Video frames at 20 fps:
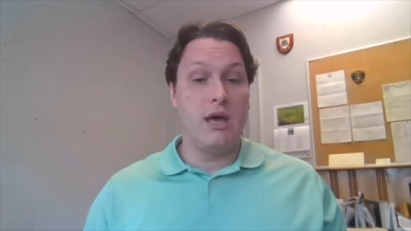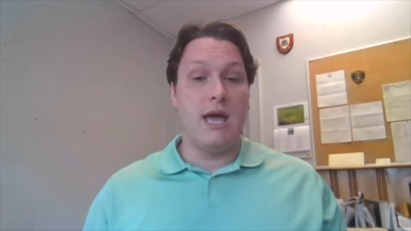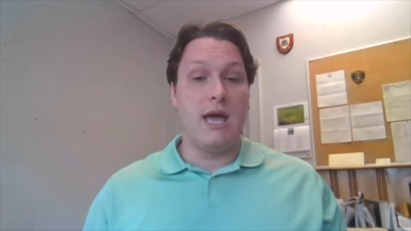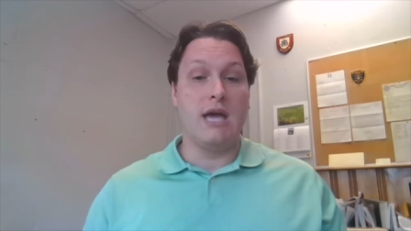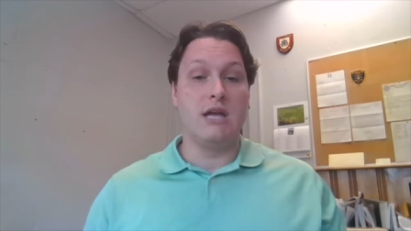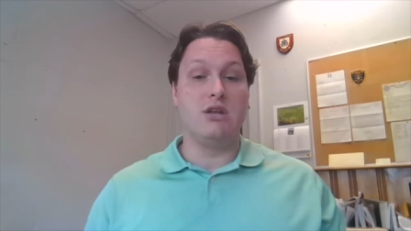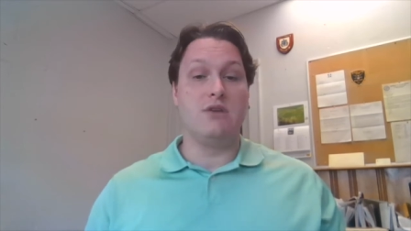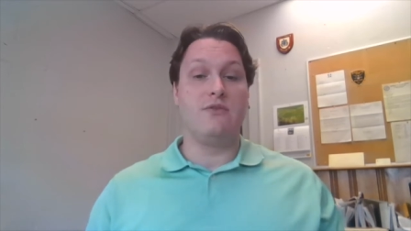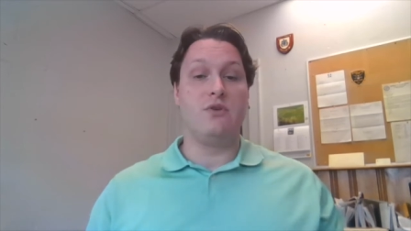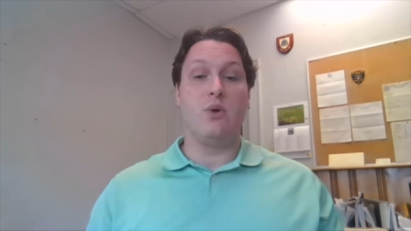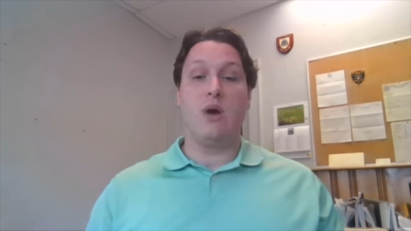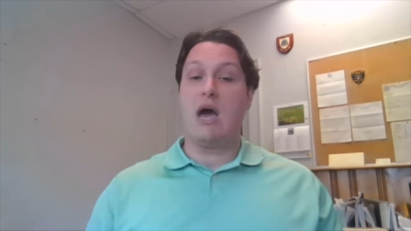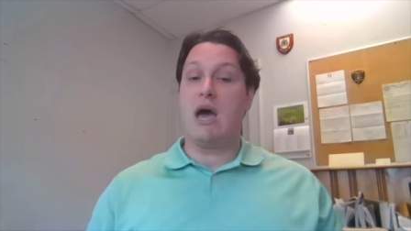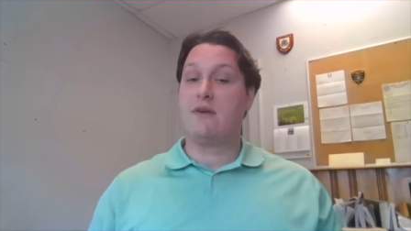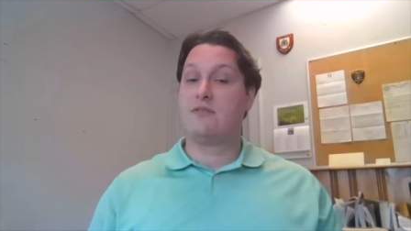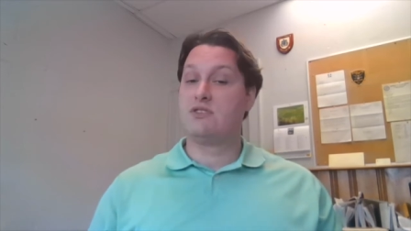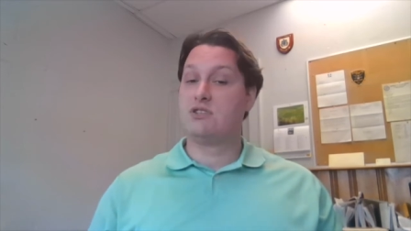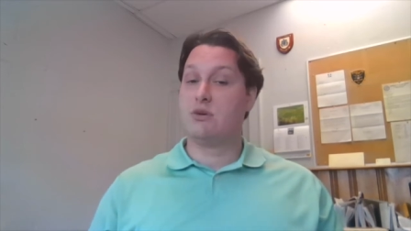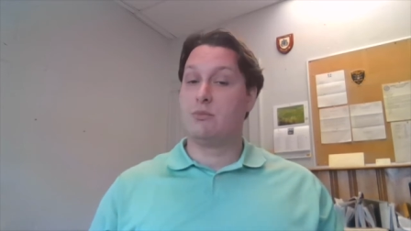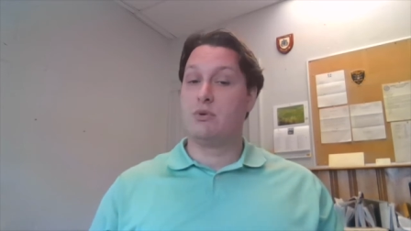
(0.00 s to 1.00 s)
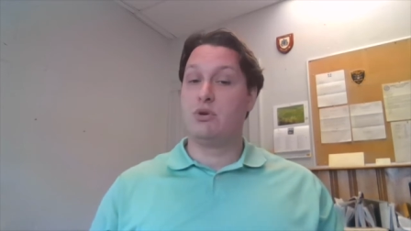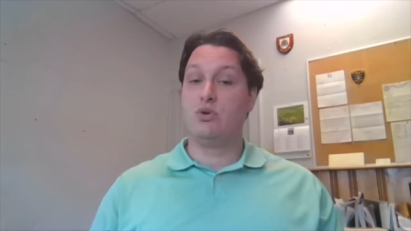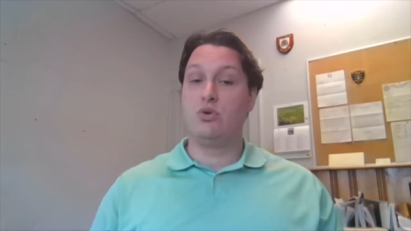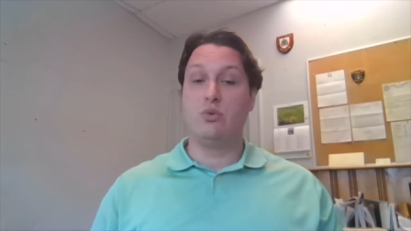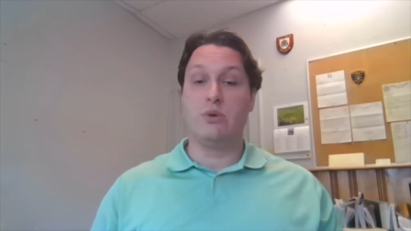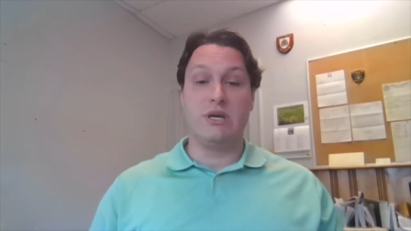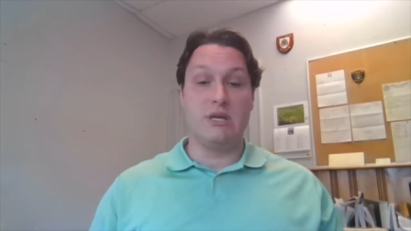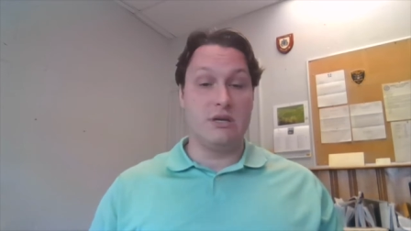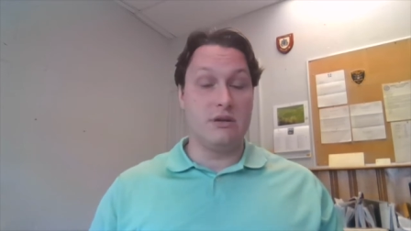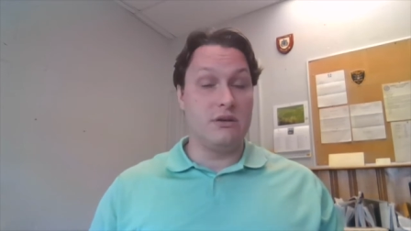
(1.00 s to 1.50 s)
And if you have someone
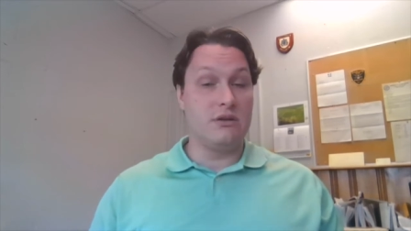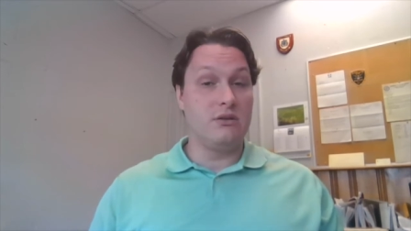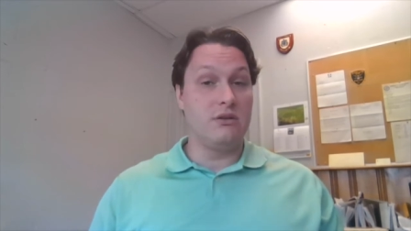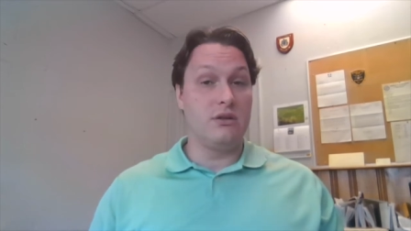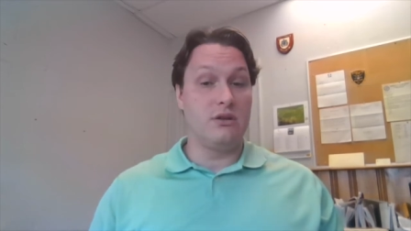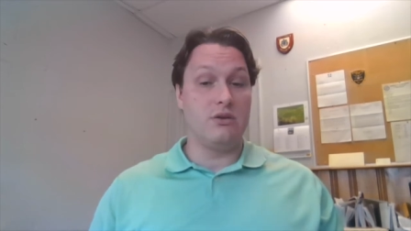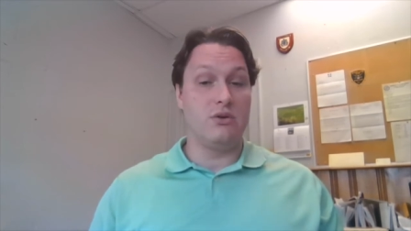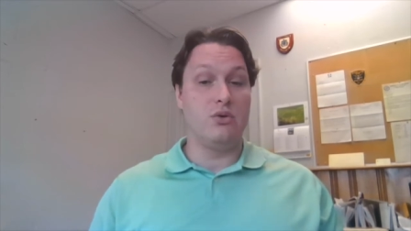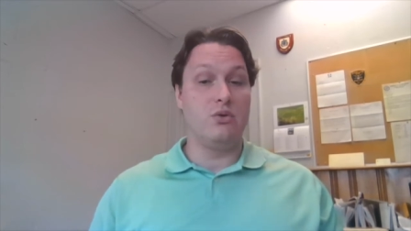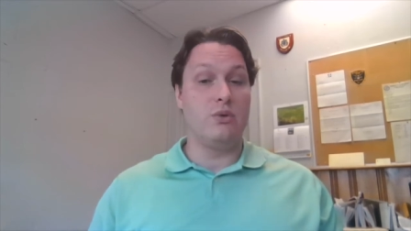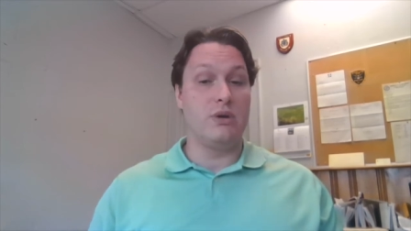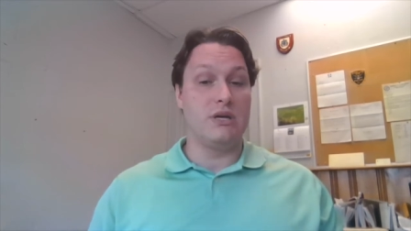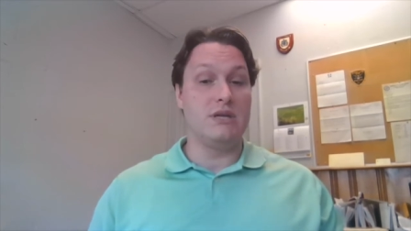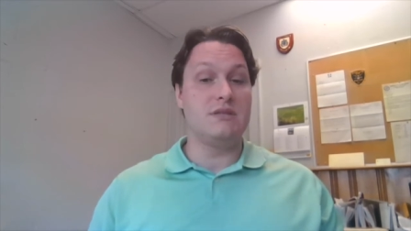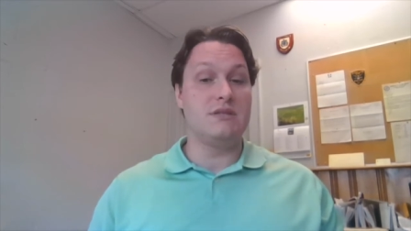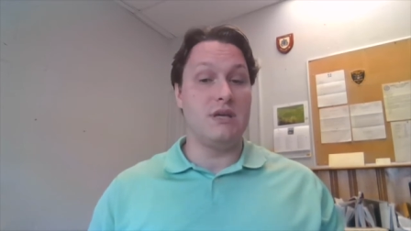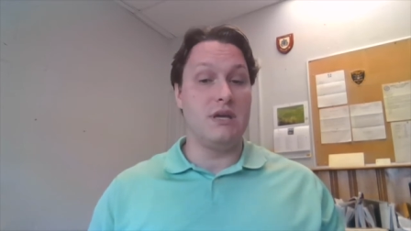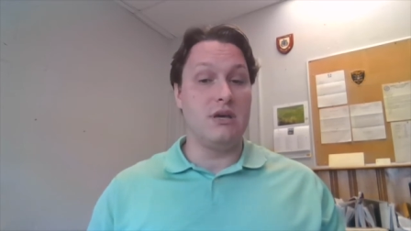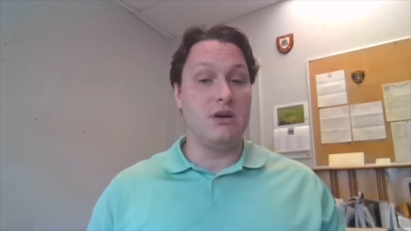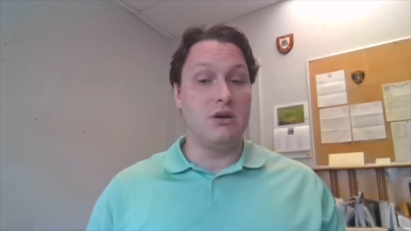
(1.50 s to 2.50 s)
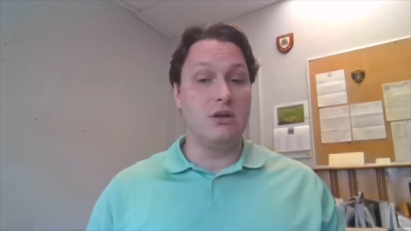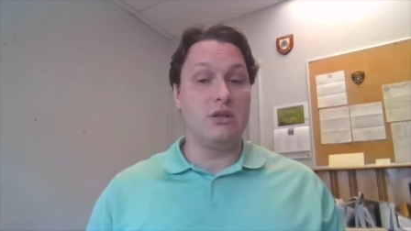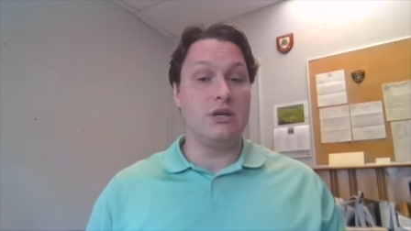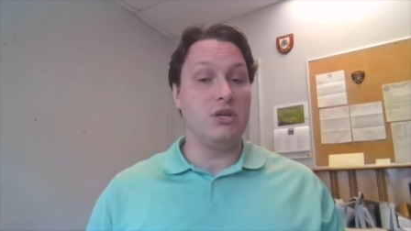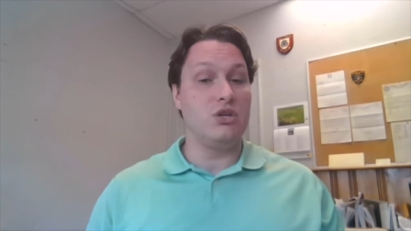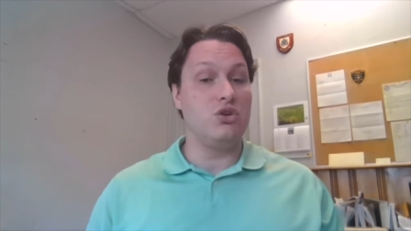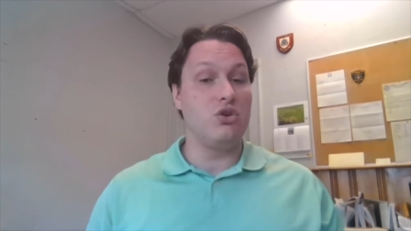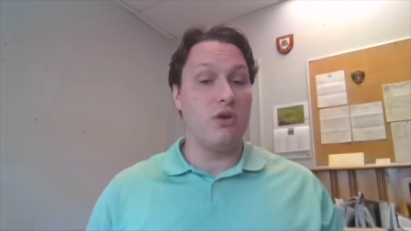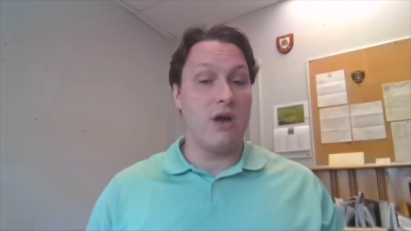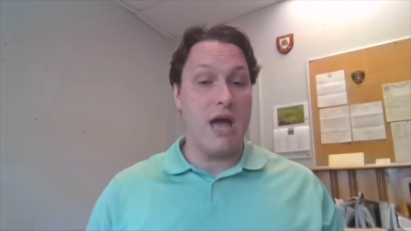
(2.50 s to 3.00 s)
who ill who is ill
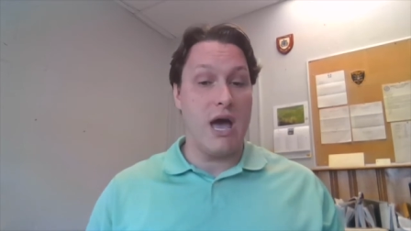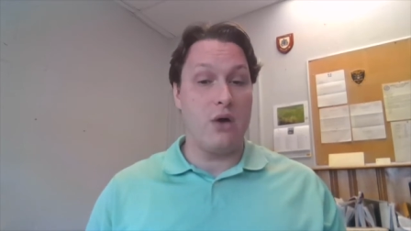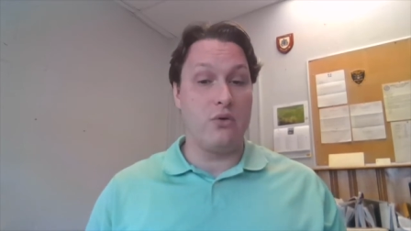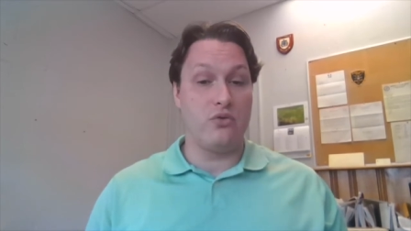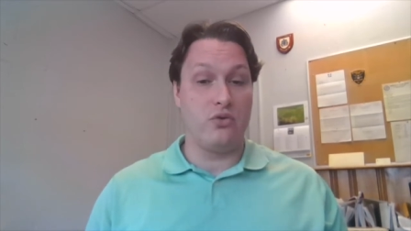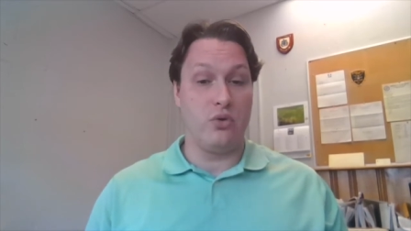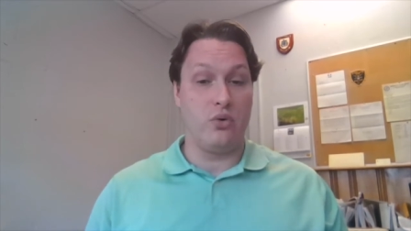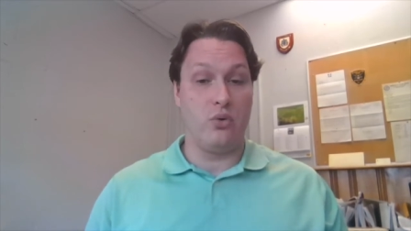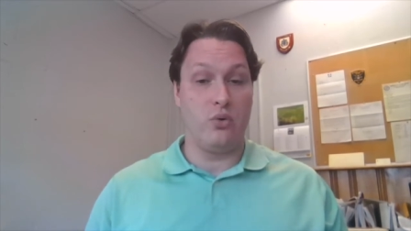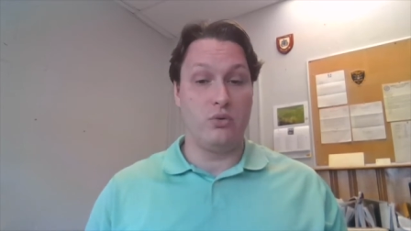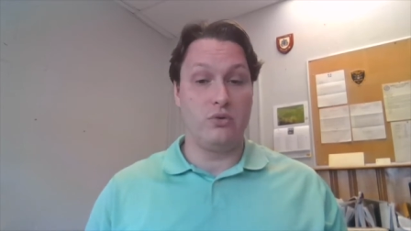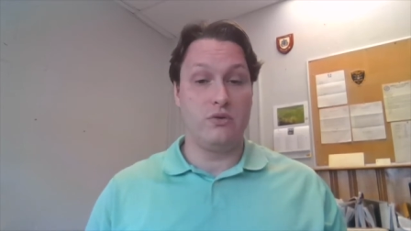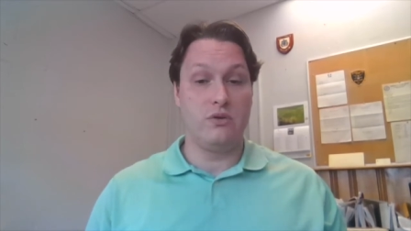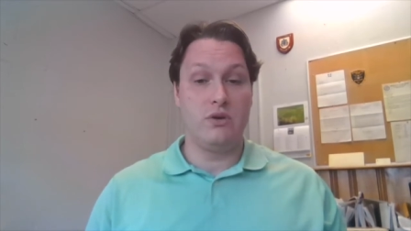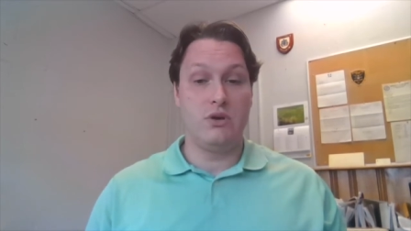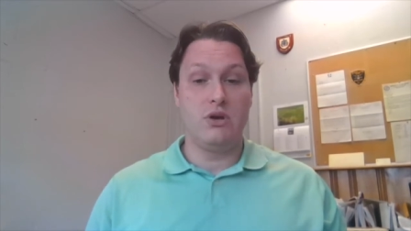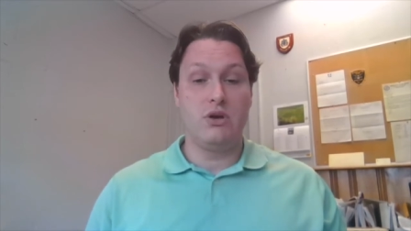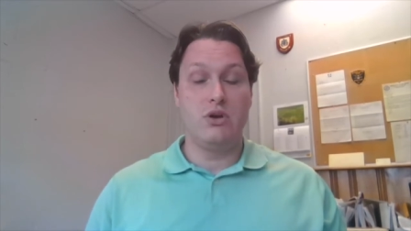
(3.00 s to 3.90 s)
in your household,